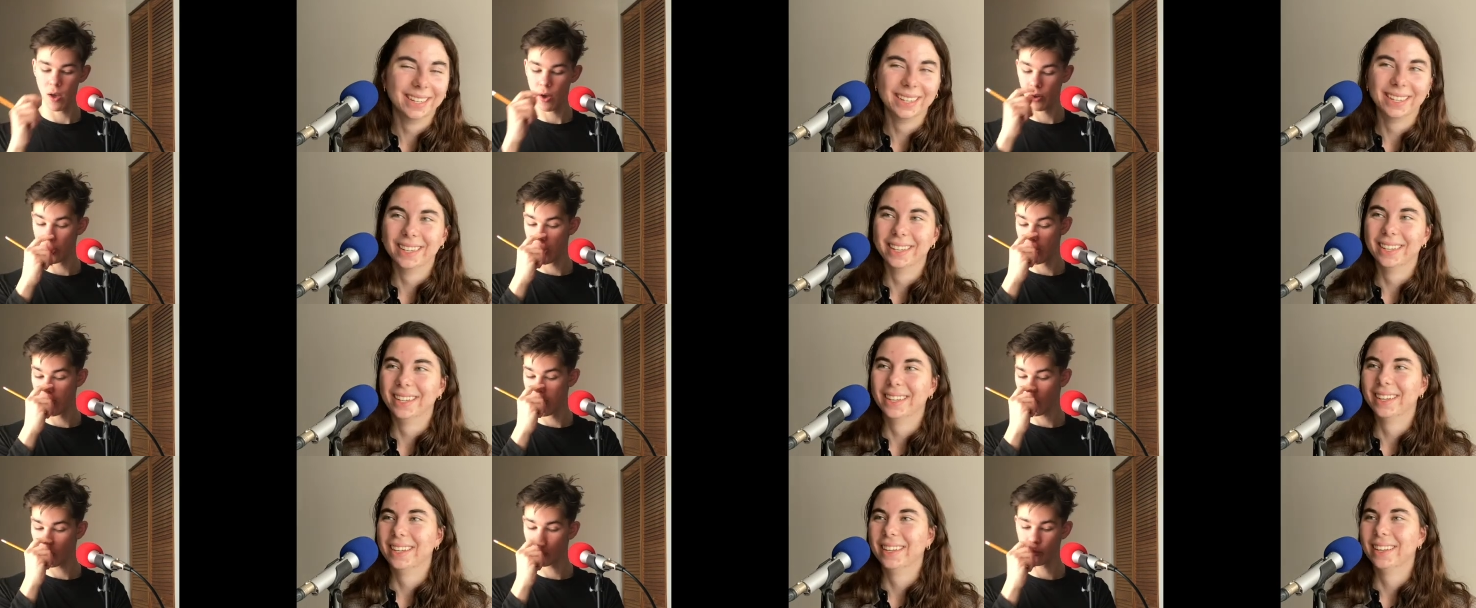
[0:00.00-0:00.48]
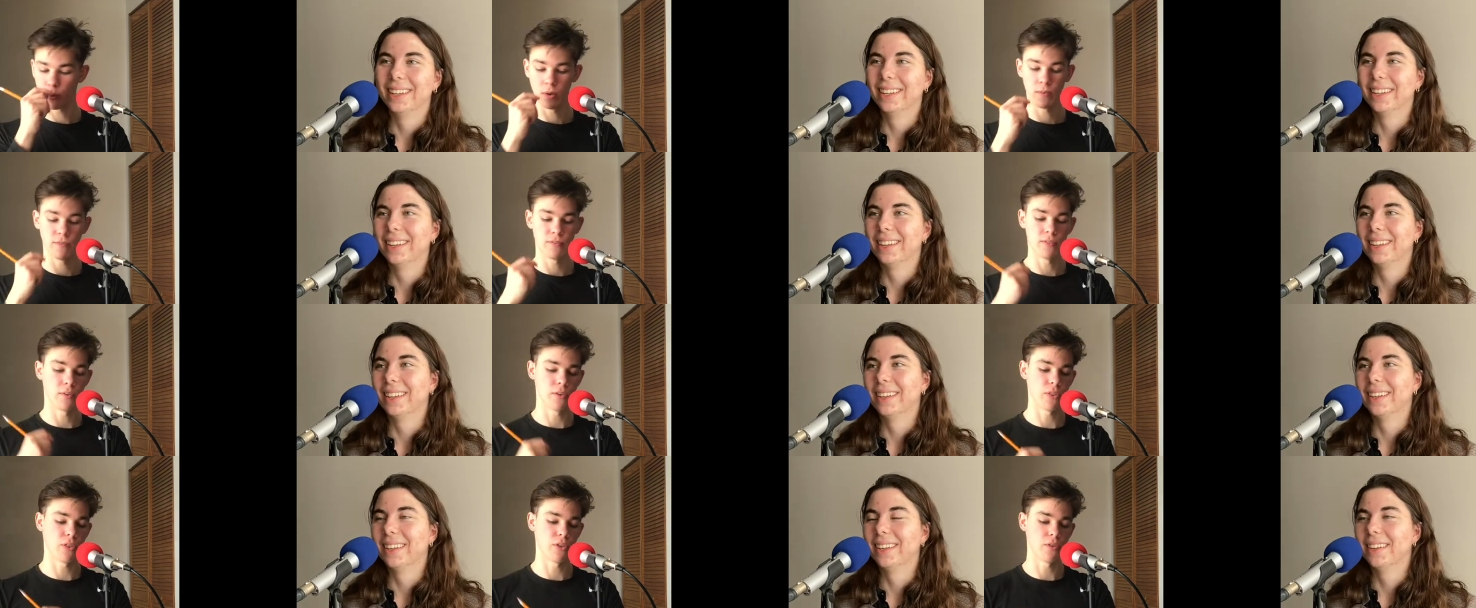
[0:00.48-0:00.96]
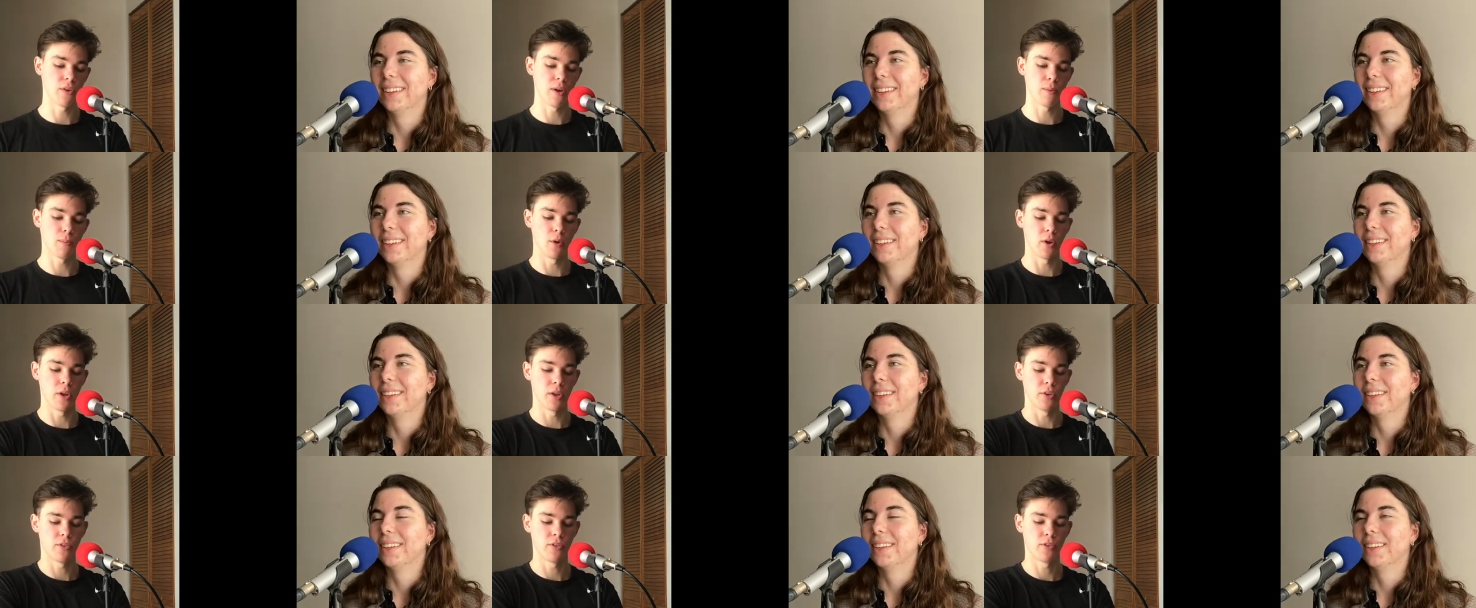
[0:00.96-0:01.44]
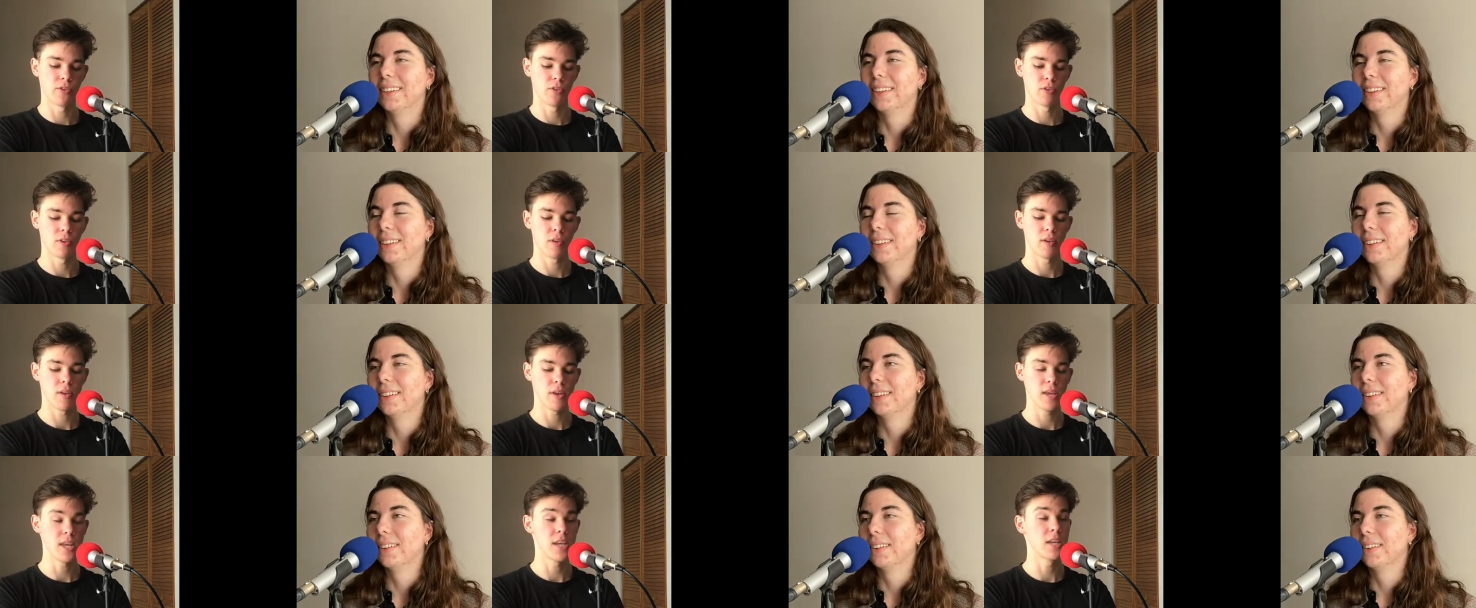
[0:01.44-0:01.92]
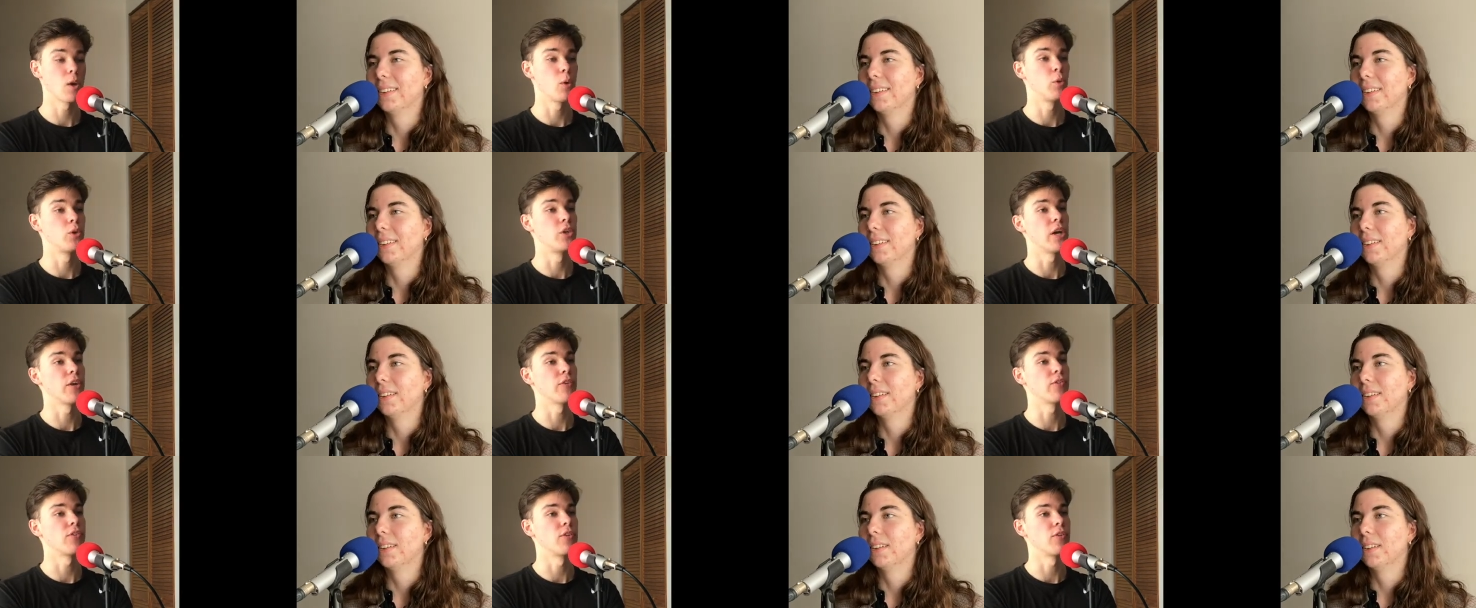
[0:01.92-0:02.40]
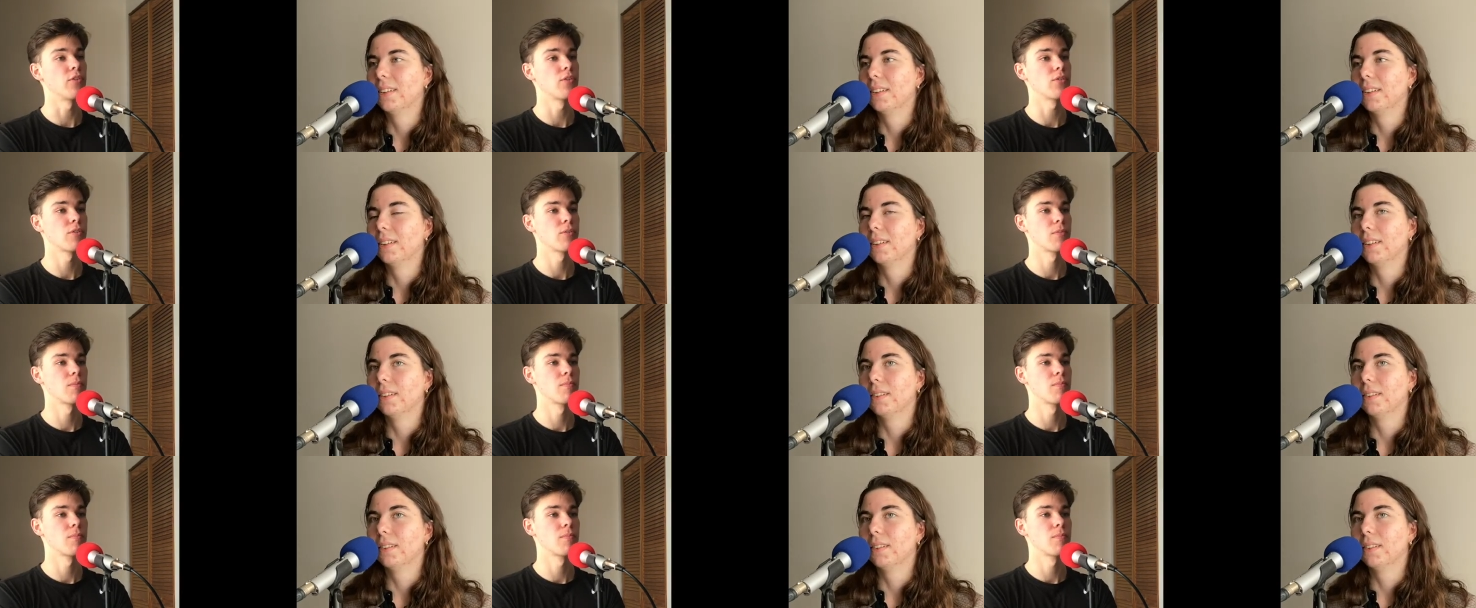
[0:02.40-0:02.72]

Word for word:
Speaker 1: okay, next one for three points. Ecojustice.